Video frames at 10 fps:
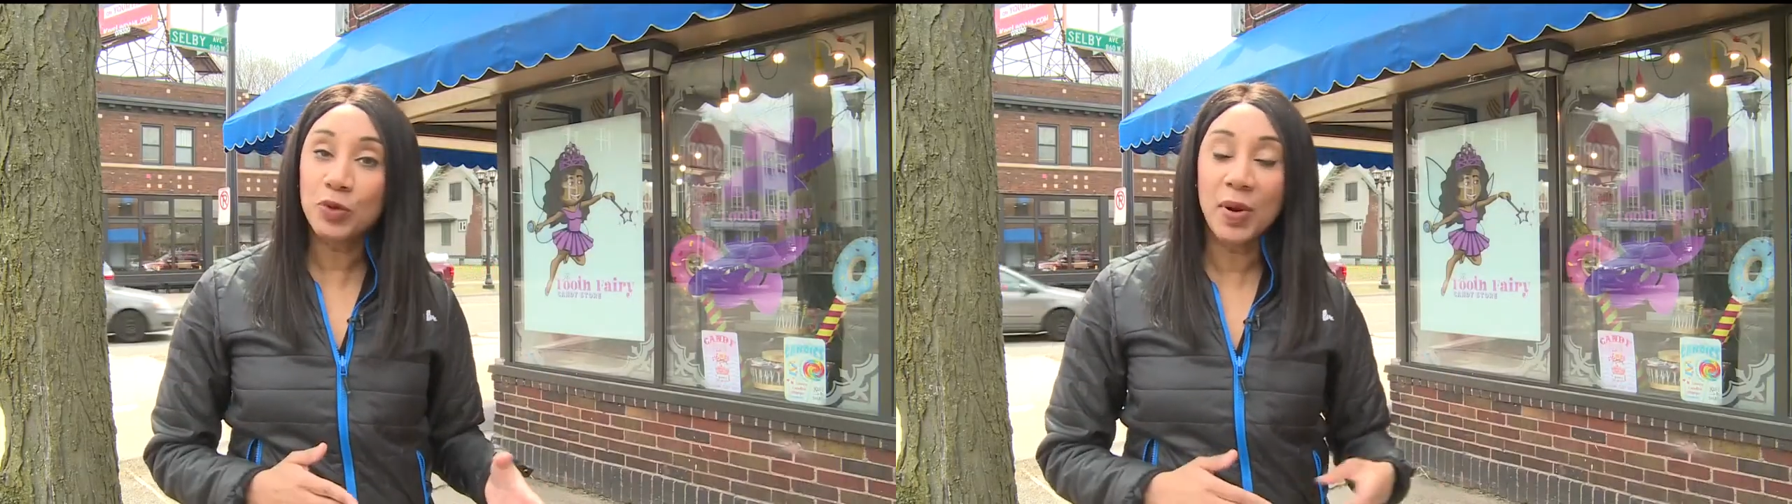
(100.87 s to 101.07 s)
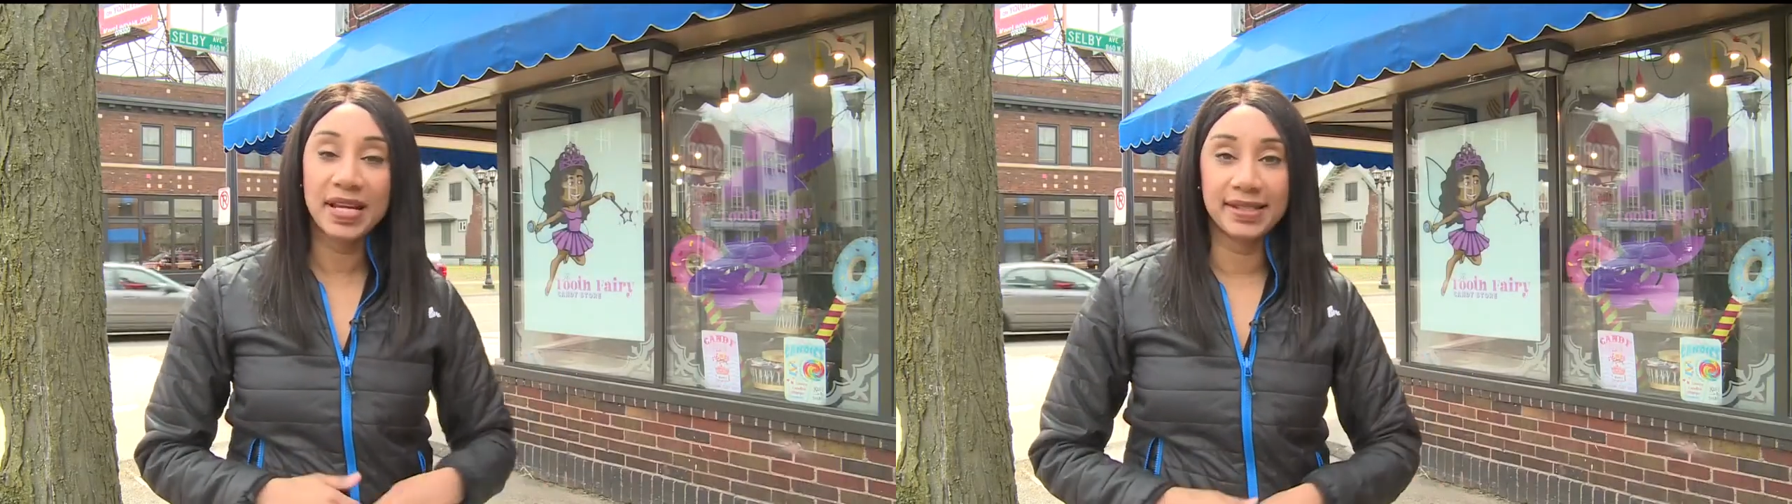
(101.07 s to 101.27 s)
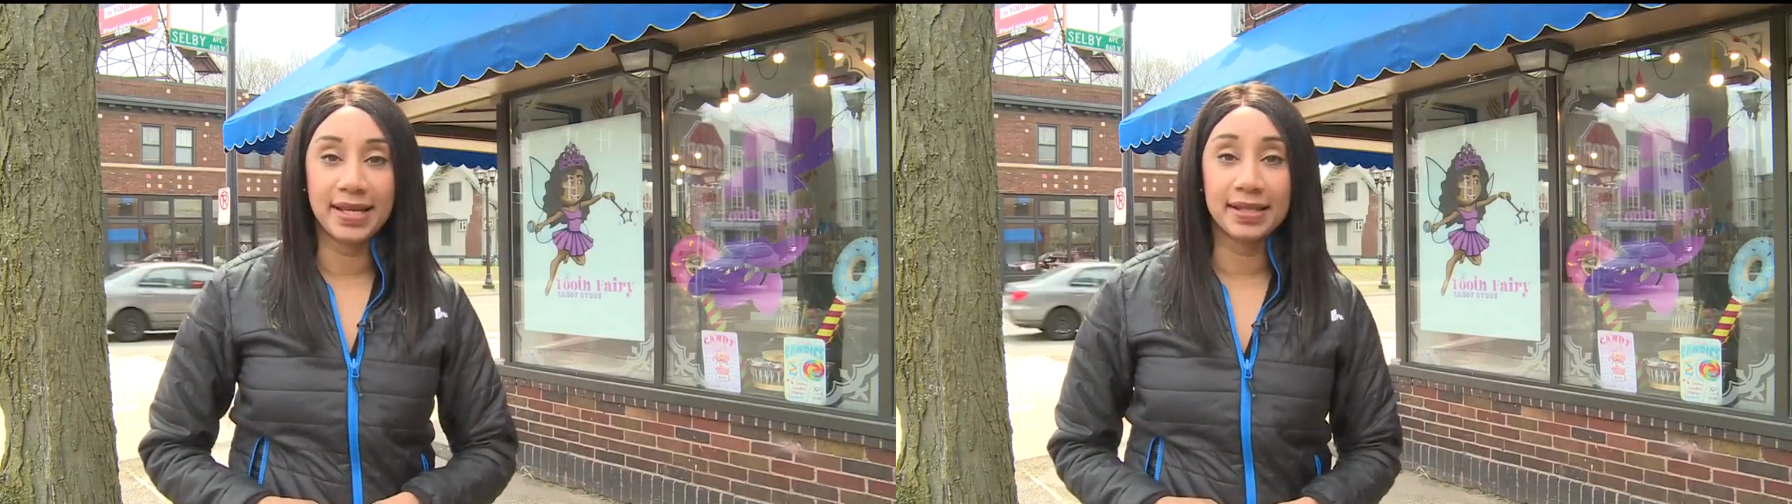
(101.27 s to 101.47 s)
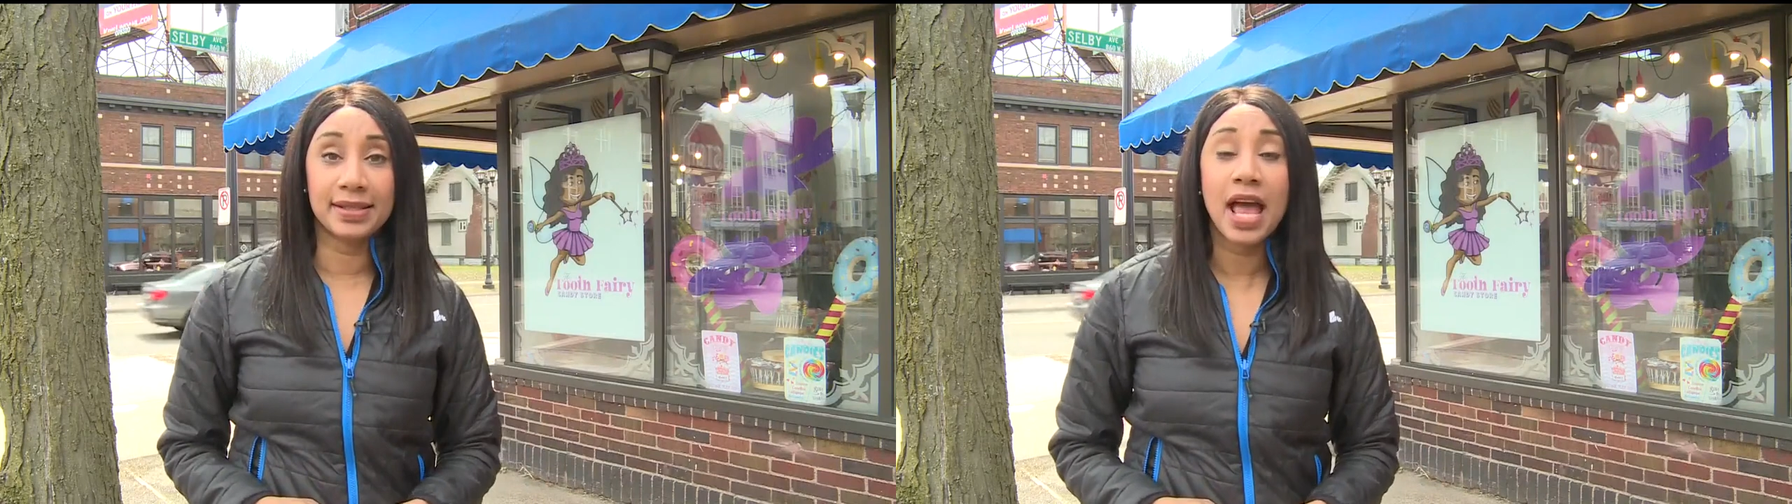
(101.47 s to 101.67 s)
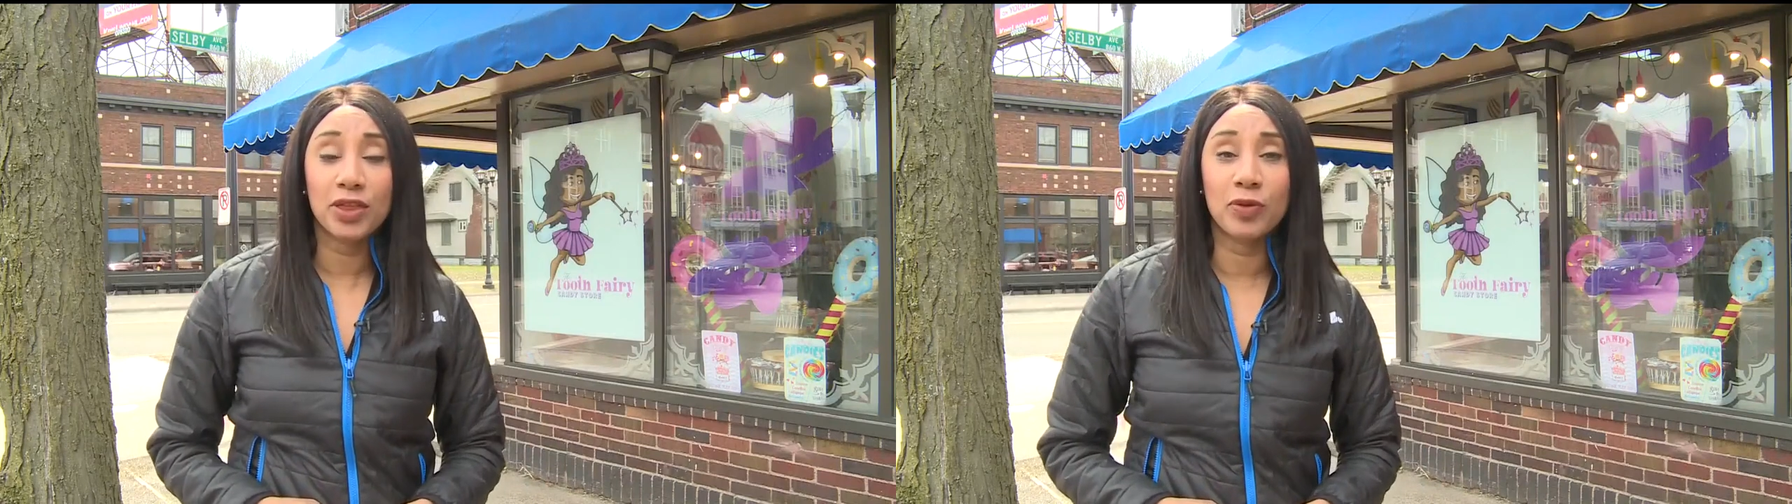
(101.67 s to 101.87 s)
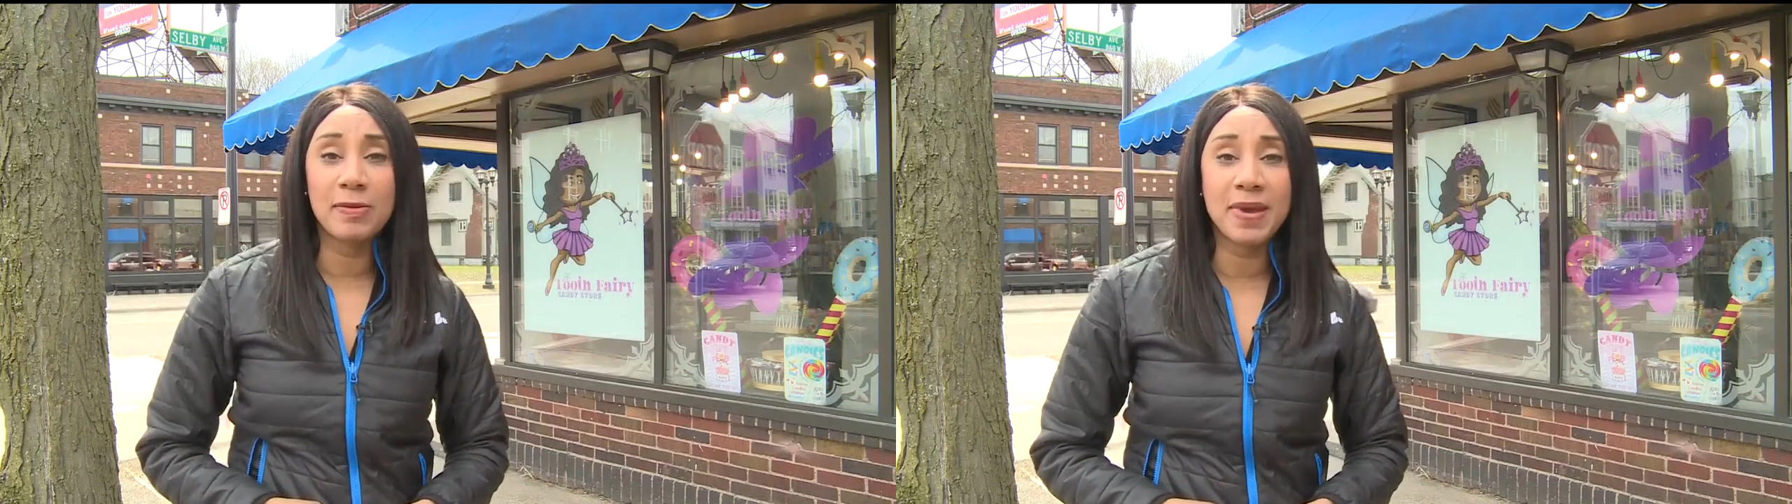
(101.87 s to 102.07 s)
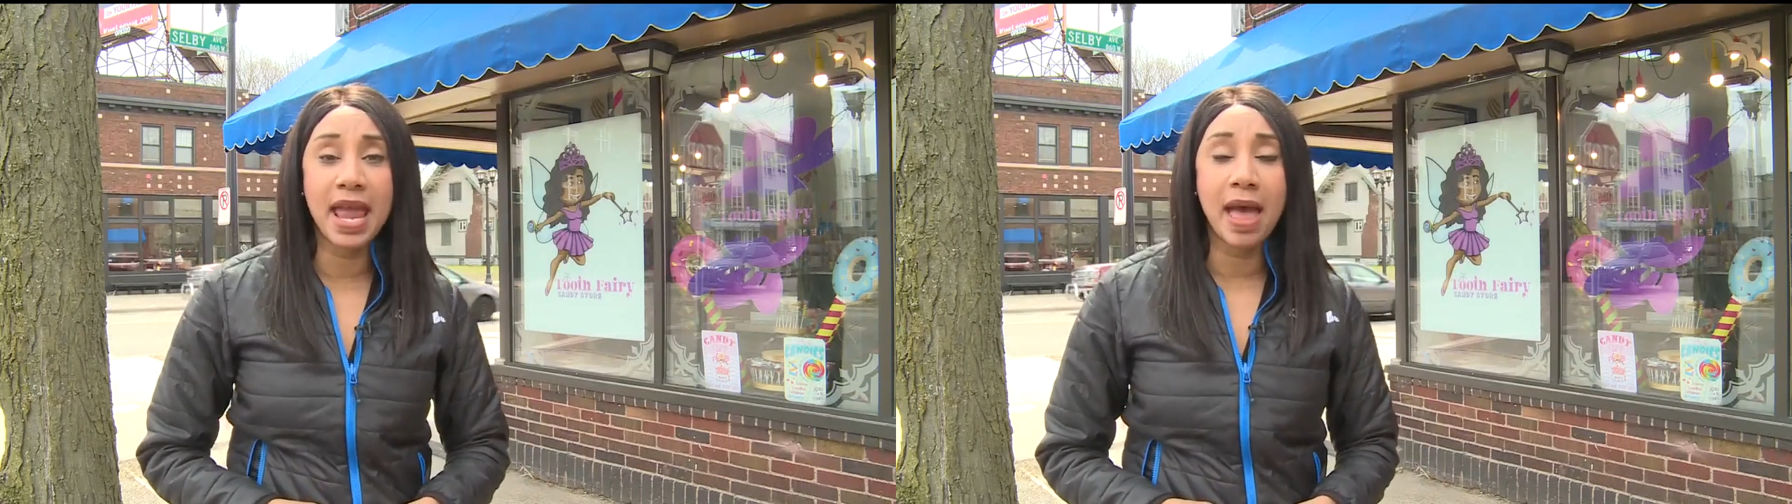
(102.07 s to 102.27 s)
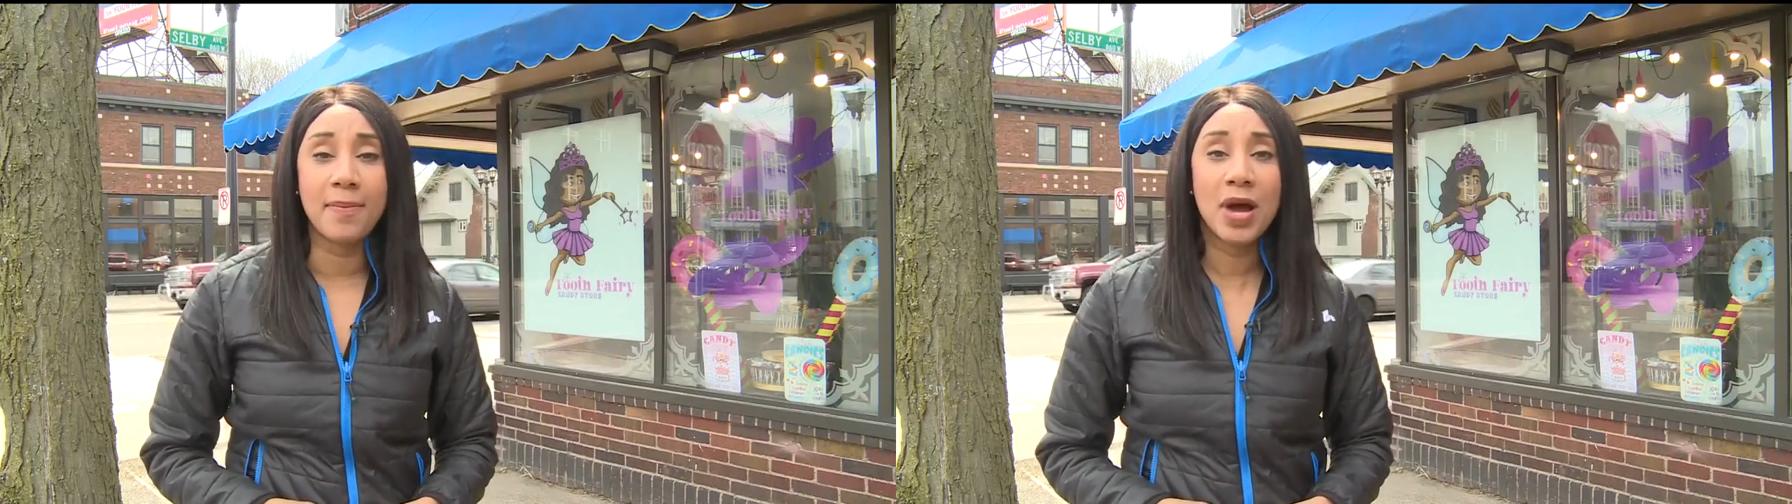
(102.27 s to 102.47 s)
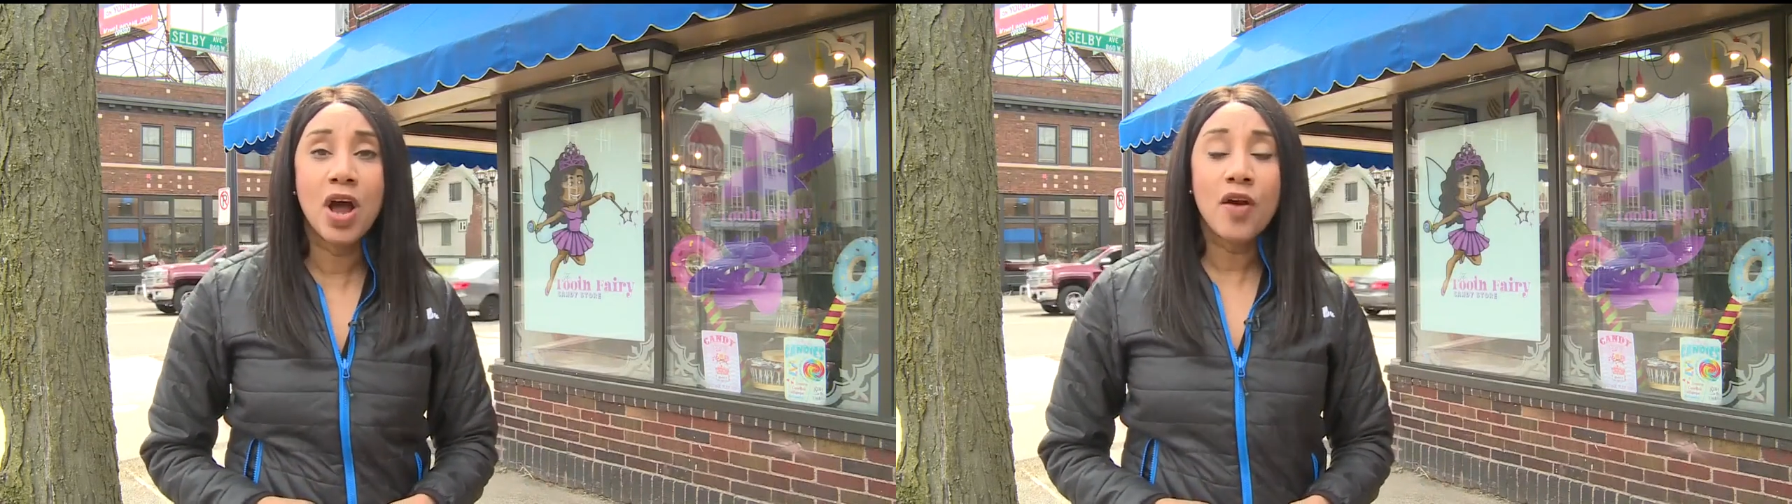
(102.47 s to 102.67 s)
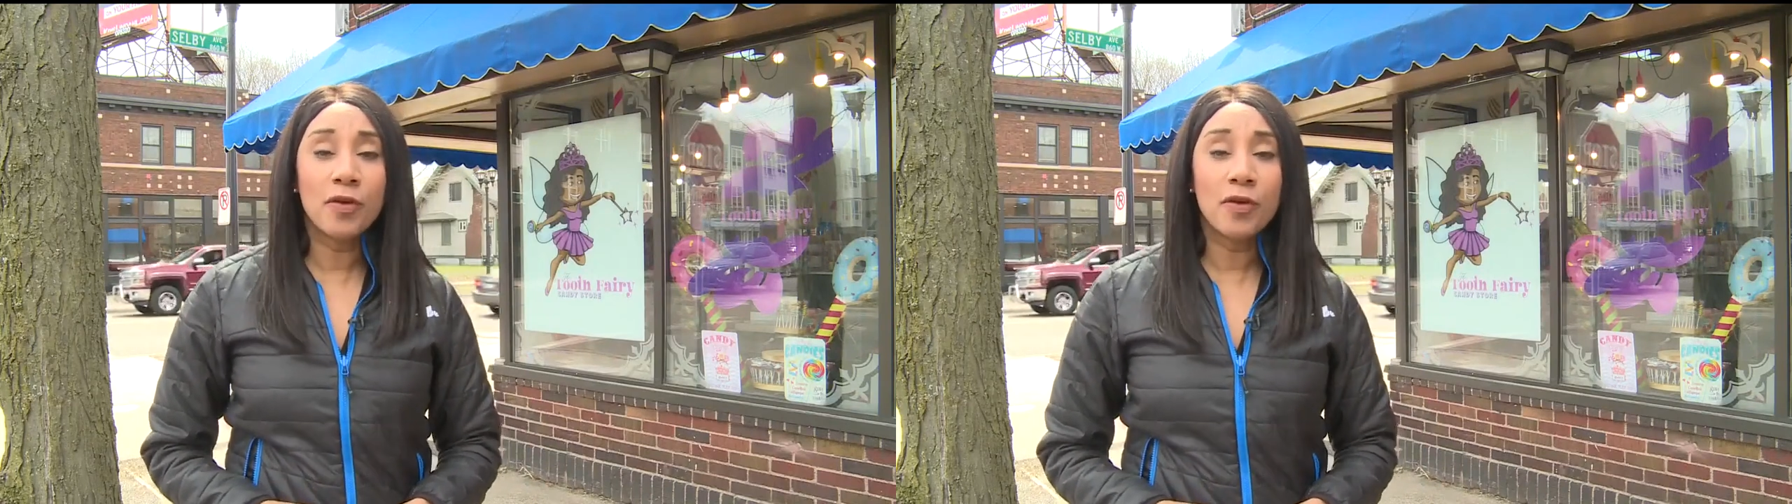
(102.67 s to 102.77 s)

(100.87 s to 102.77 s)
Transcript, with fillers: twenty-sixth at three p m